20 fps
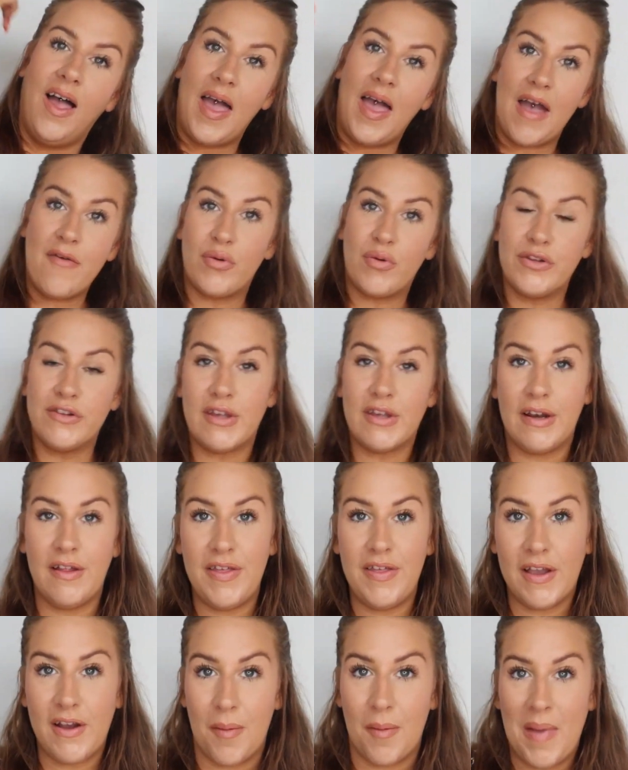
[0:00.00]
Everyone's going to
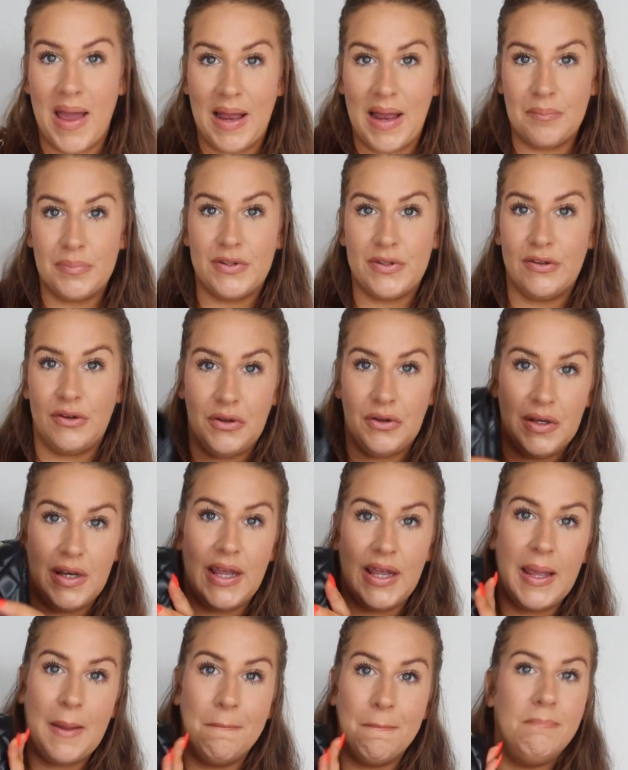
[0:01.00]
think I'm
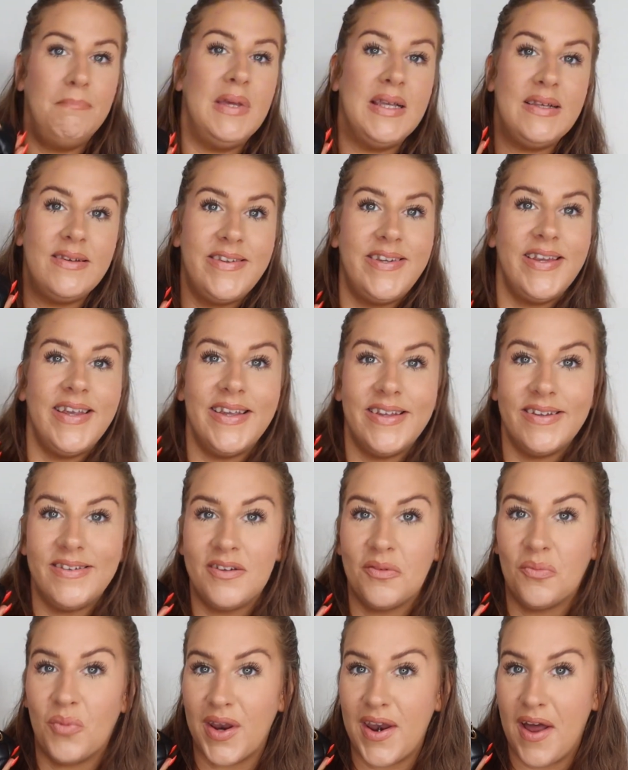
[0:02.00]
absolutely minted
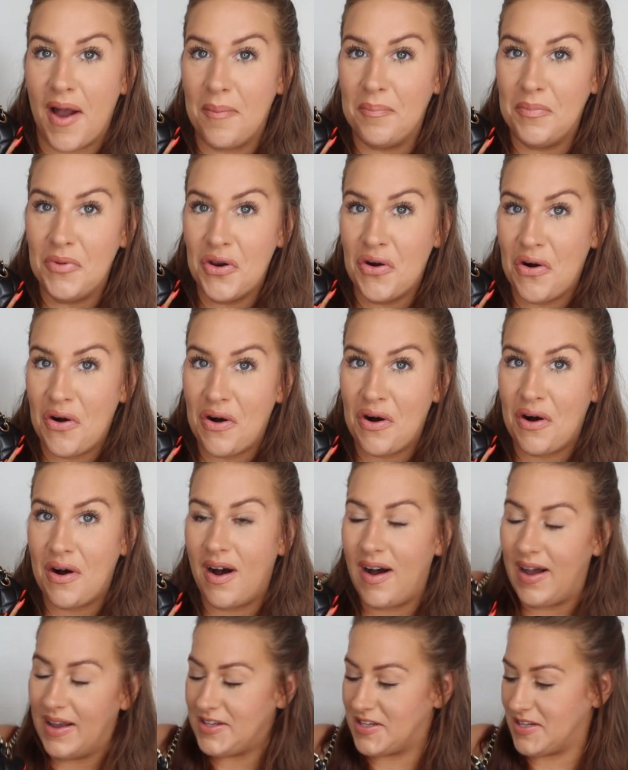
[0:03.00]
when I'm
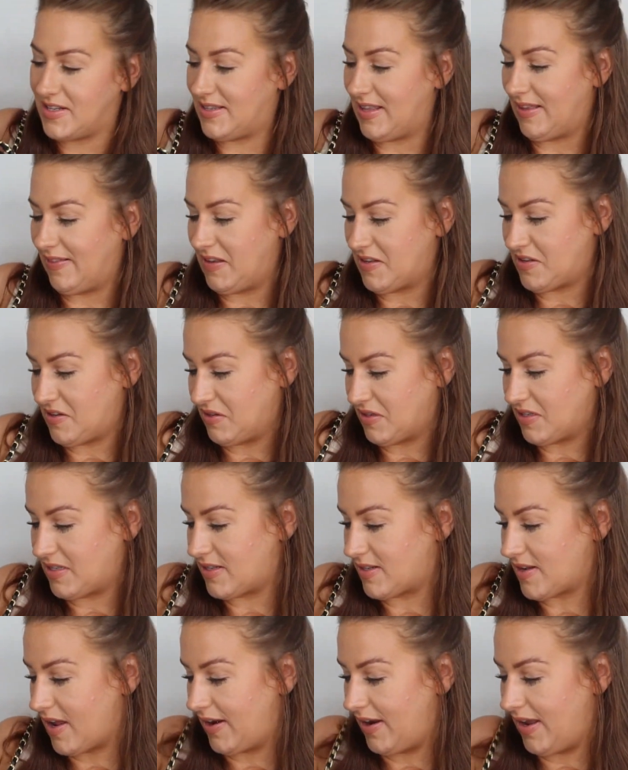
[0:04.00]
not. I just think this looks
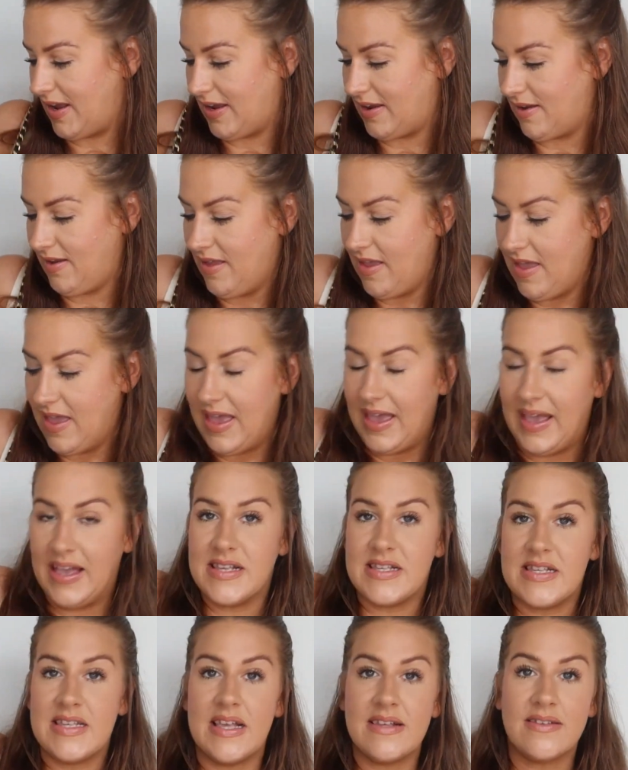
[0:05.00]
stunning.
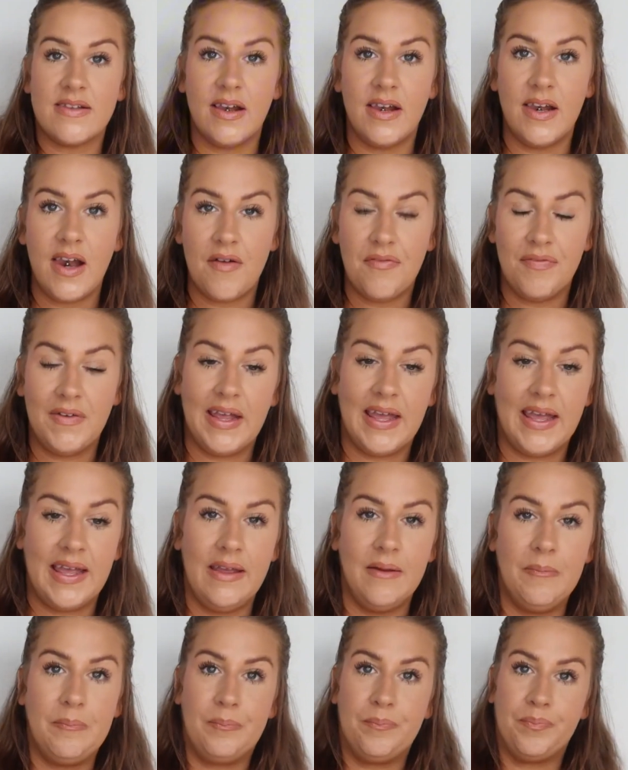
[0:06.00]
It sits
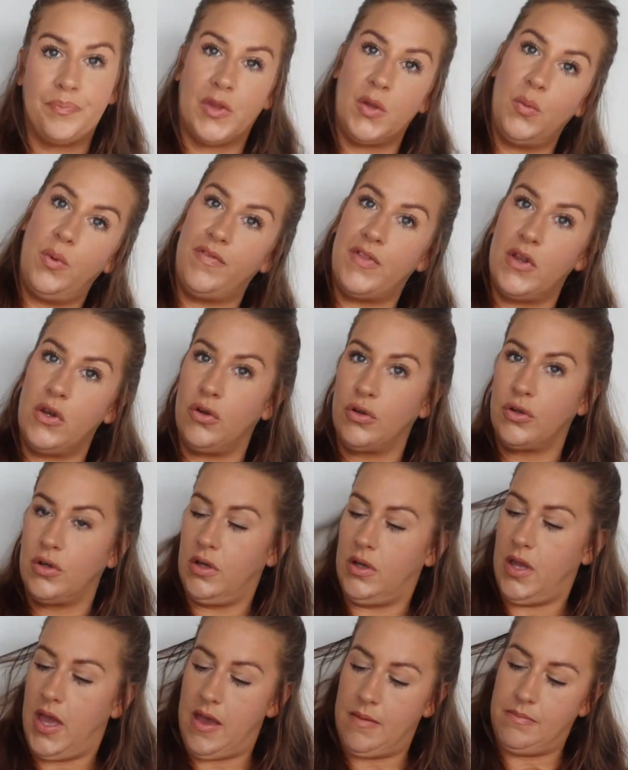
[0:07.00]
lovely with the
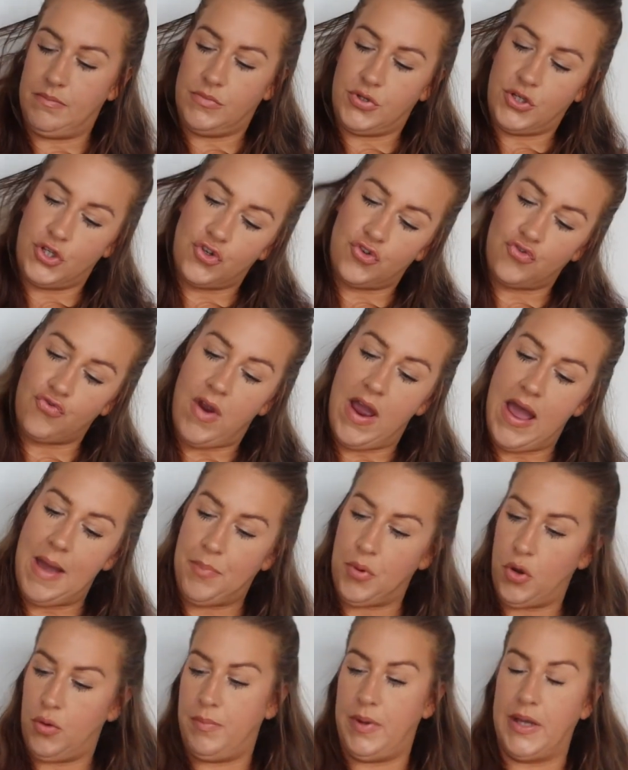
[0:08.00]
long
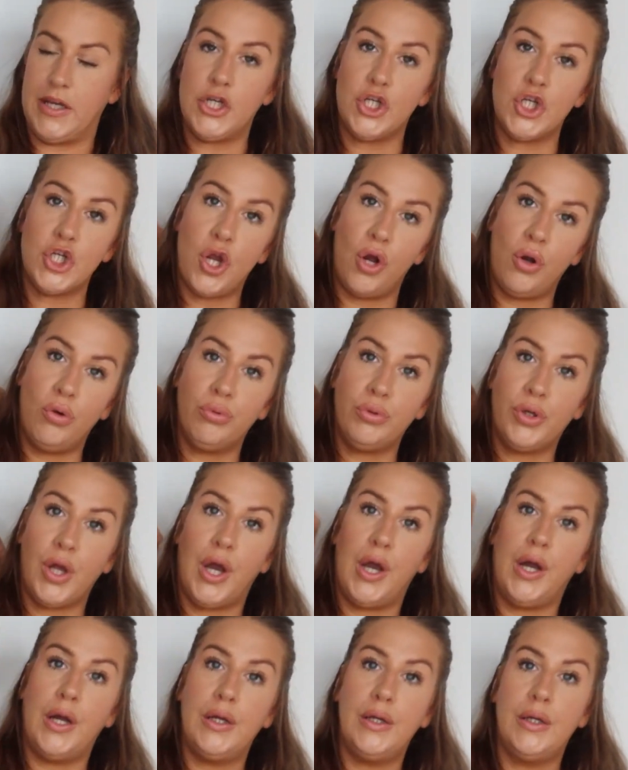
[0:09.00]
strap on my
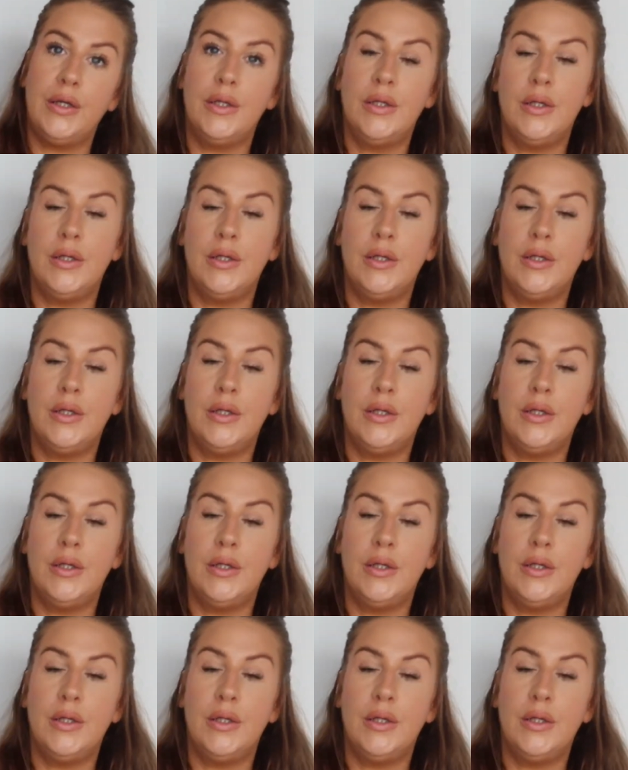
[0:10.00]
shoulder.